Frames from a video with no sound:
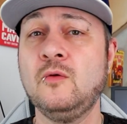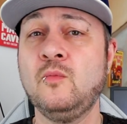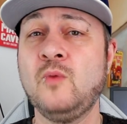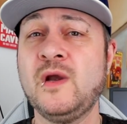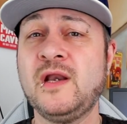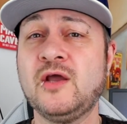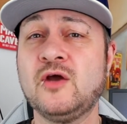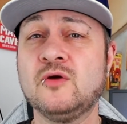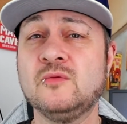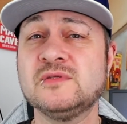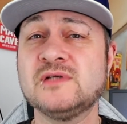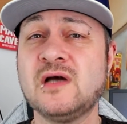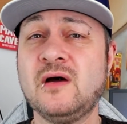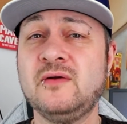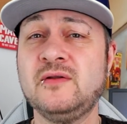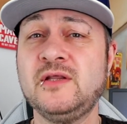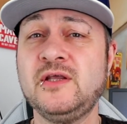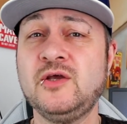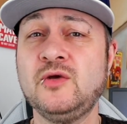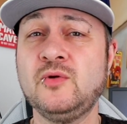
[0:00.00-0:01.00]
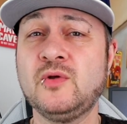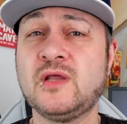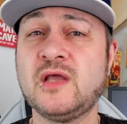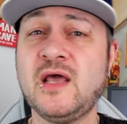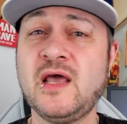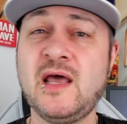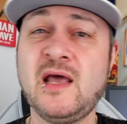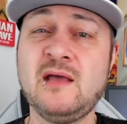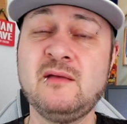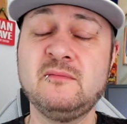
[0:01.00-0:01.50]
When it comes out in the
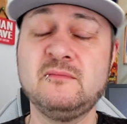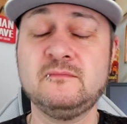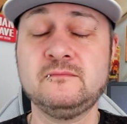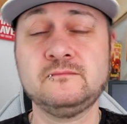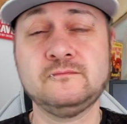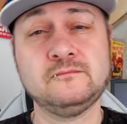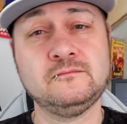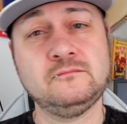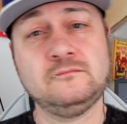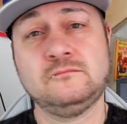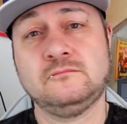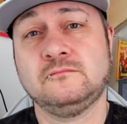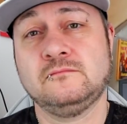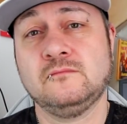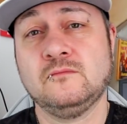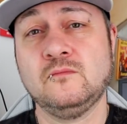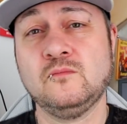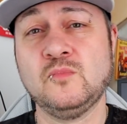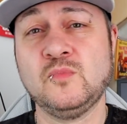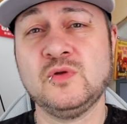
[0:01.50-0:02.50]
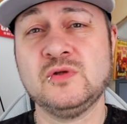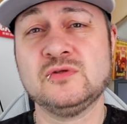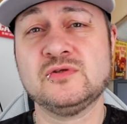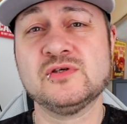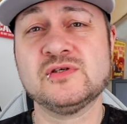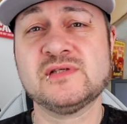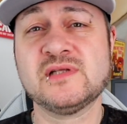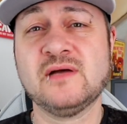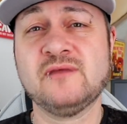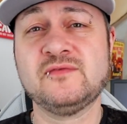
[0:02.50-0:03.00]
UK, we'll
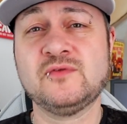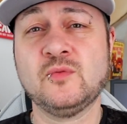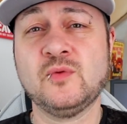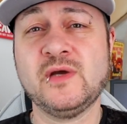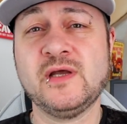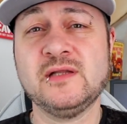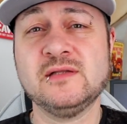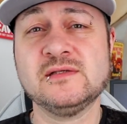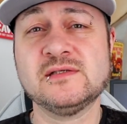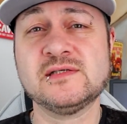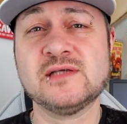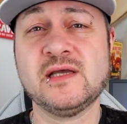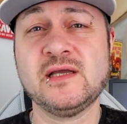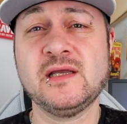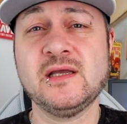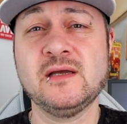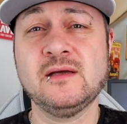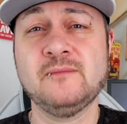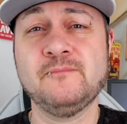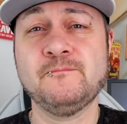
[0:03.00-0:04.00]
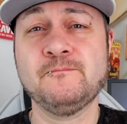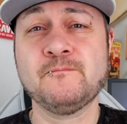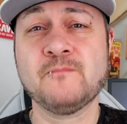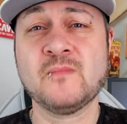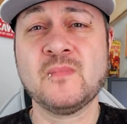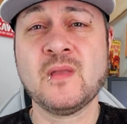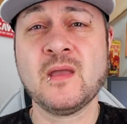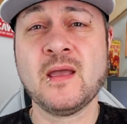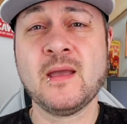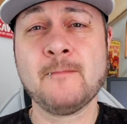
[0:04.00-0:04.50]
just have to wait and see.
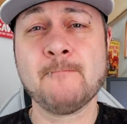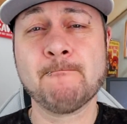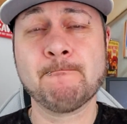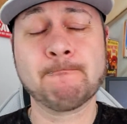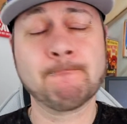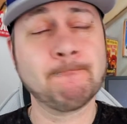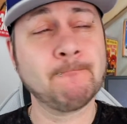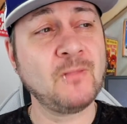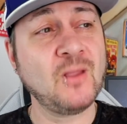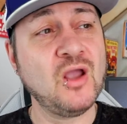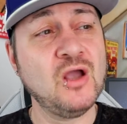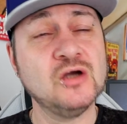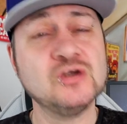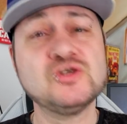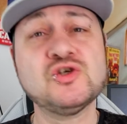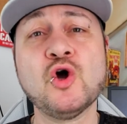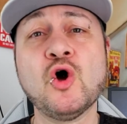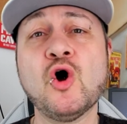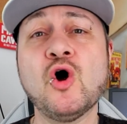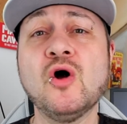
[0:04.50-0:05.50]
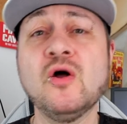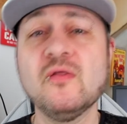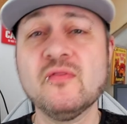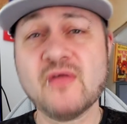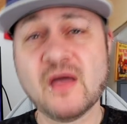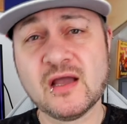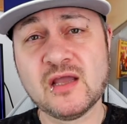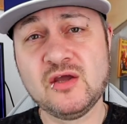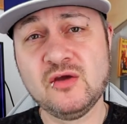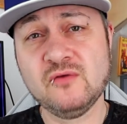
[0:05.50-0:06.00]
Yeah. So
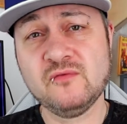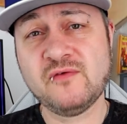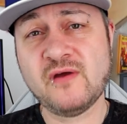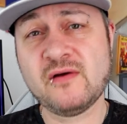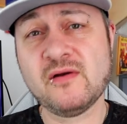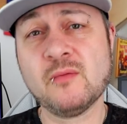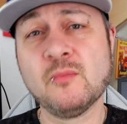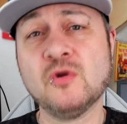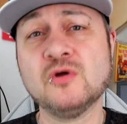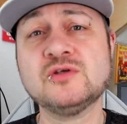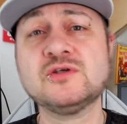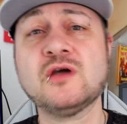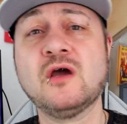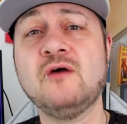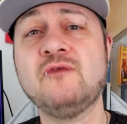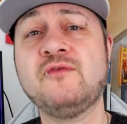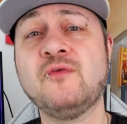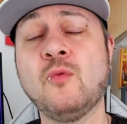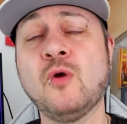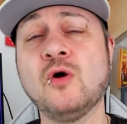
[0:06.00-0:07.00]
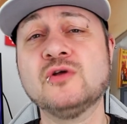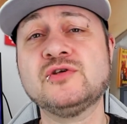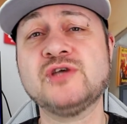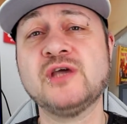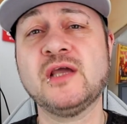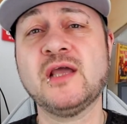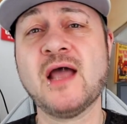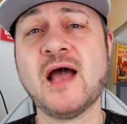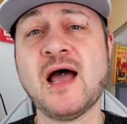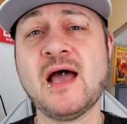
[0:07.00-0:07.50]
thank you very much for
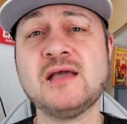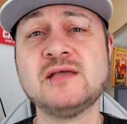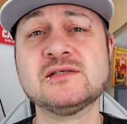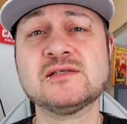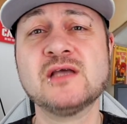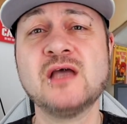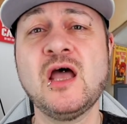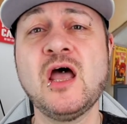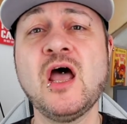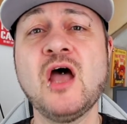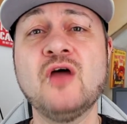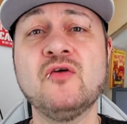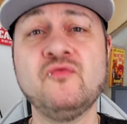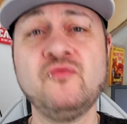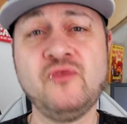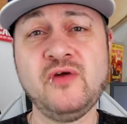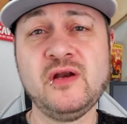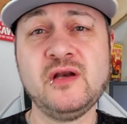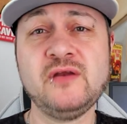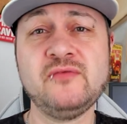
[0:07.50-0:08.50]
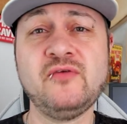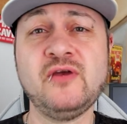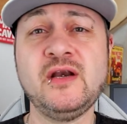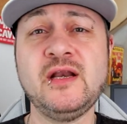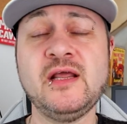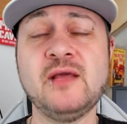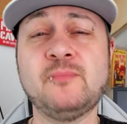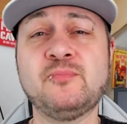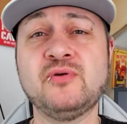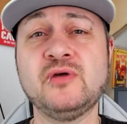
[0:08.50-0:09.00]
watching, guys.
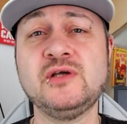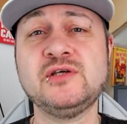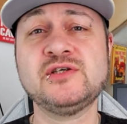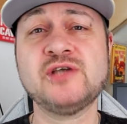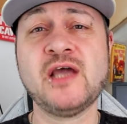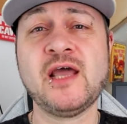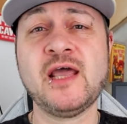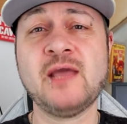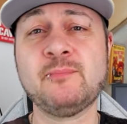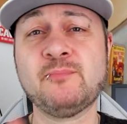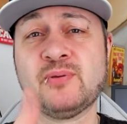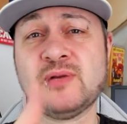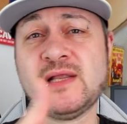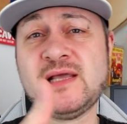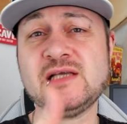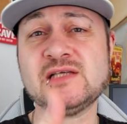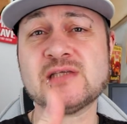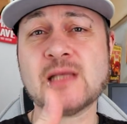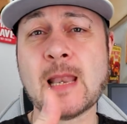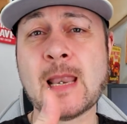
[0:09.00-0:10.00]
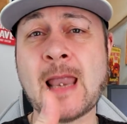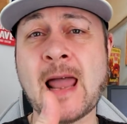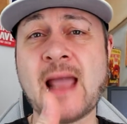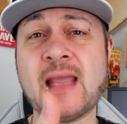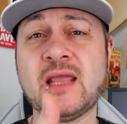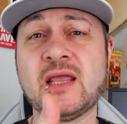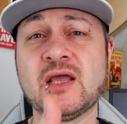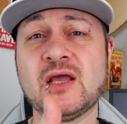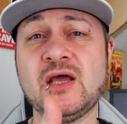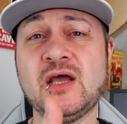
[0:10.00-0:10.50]
Really appreciate it. Please
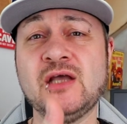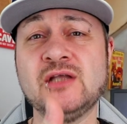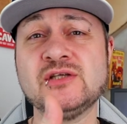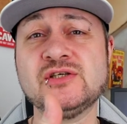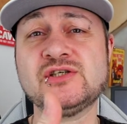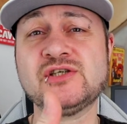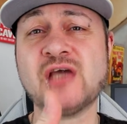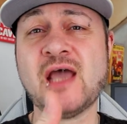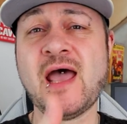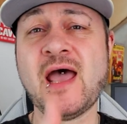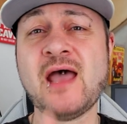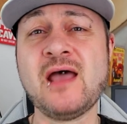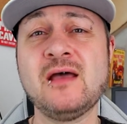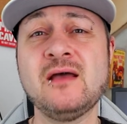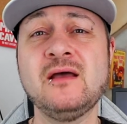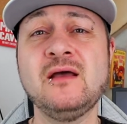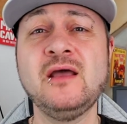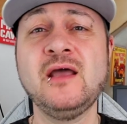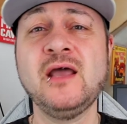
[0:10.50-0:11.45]
like and share.